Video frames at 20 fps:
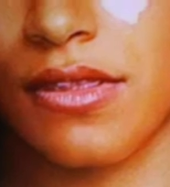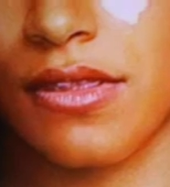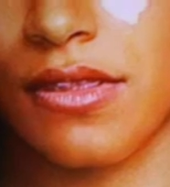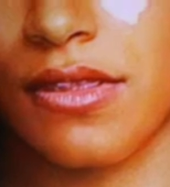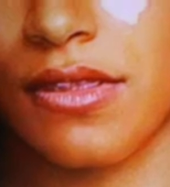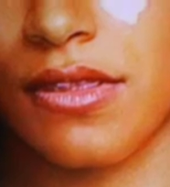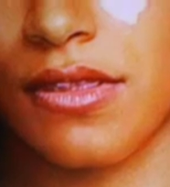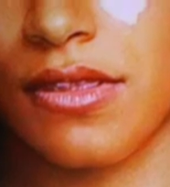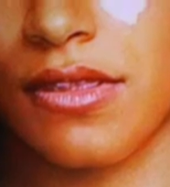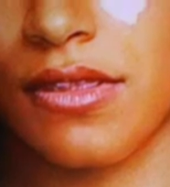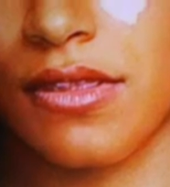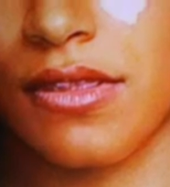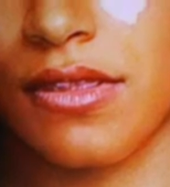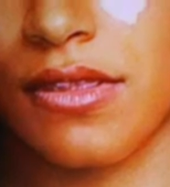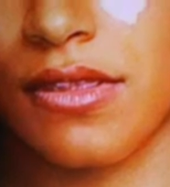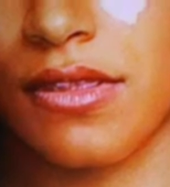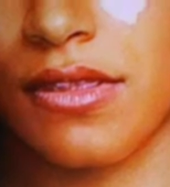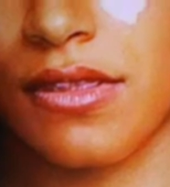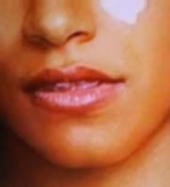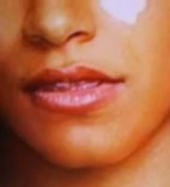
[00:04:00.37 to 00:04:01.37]

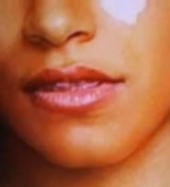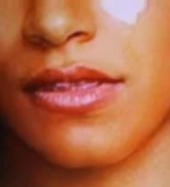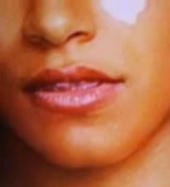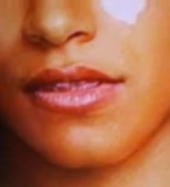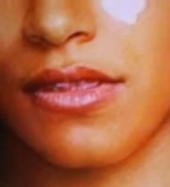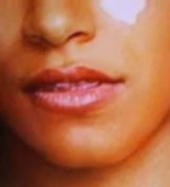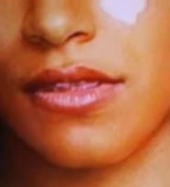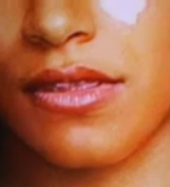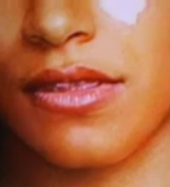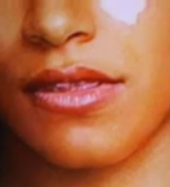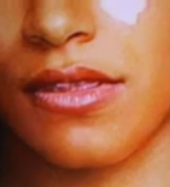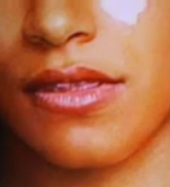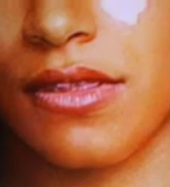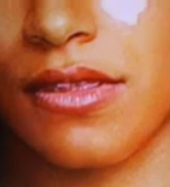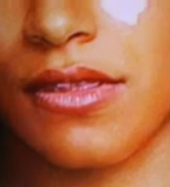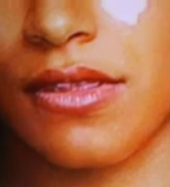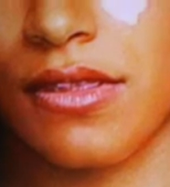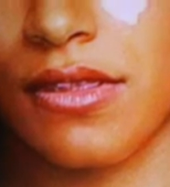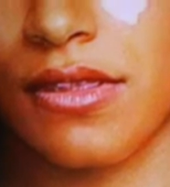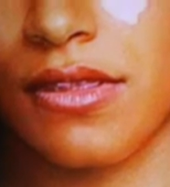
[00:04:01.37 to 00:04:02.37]

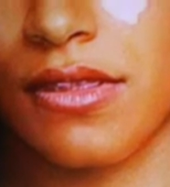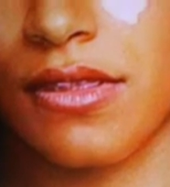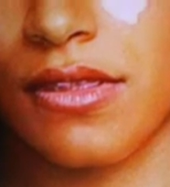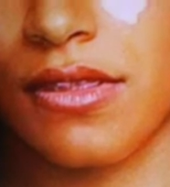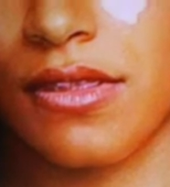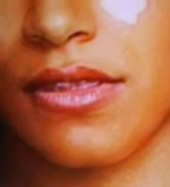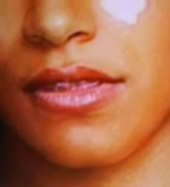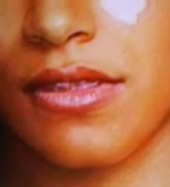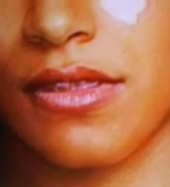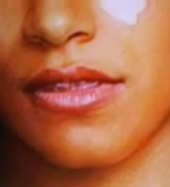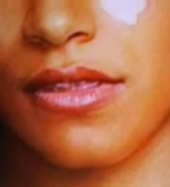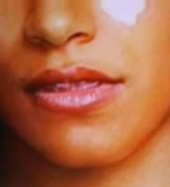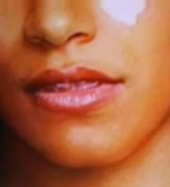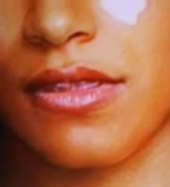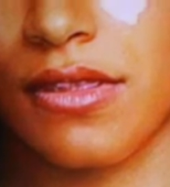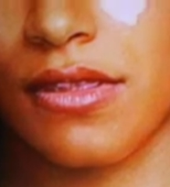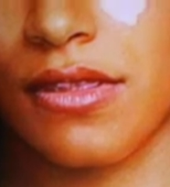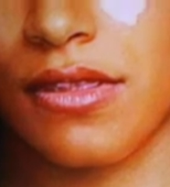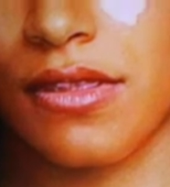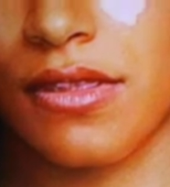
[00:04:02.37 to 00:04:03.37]

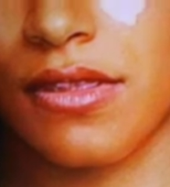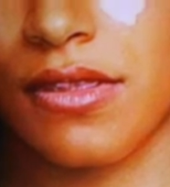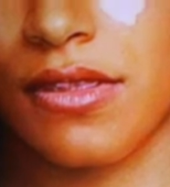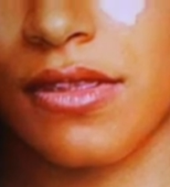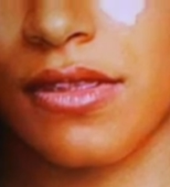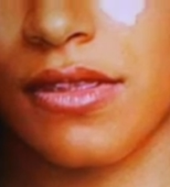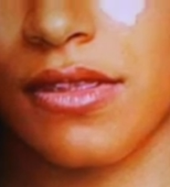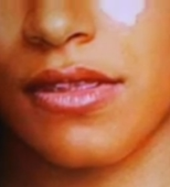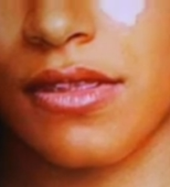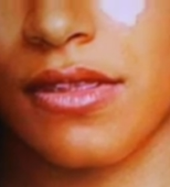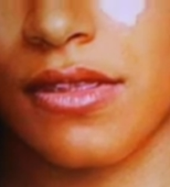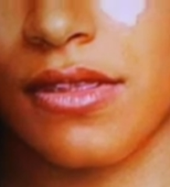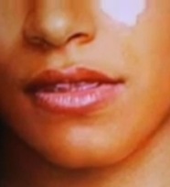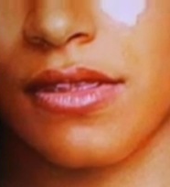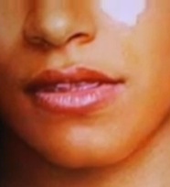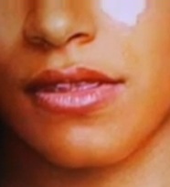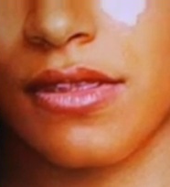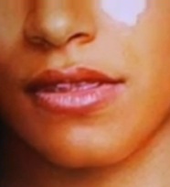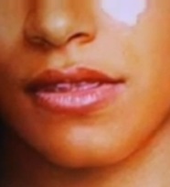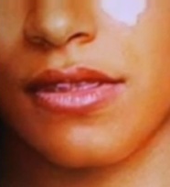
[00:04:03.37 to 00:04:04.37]

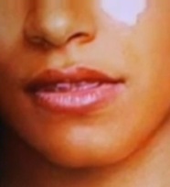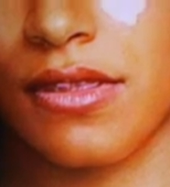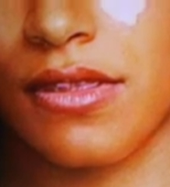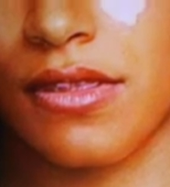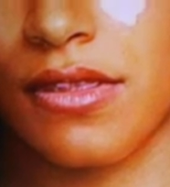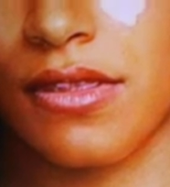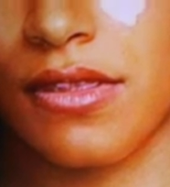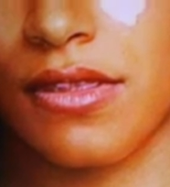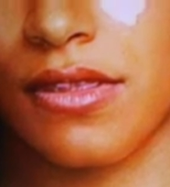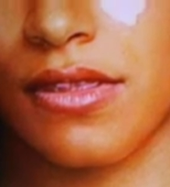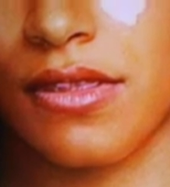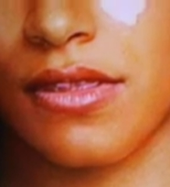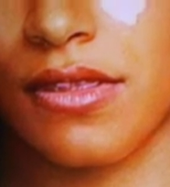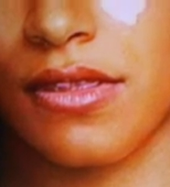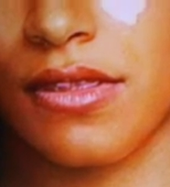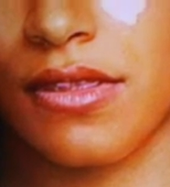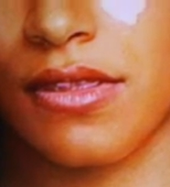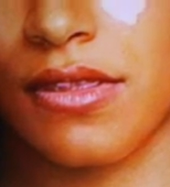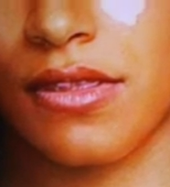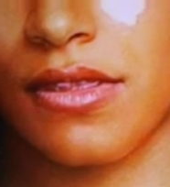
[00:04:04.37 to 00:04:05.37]

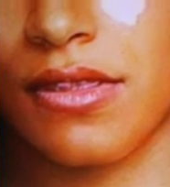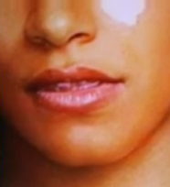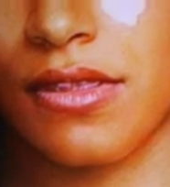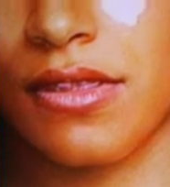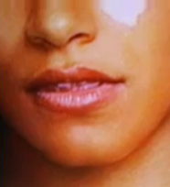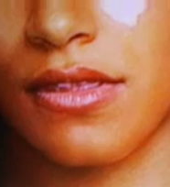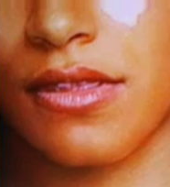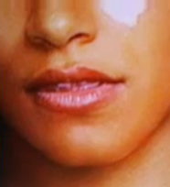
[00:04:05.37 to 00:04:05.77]
This person isn't speaking.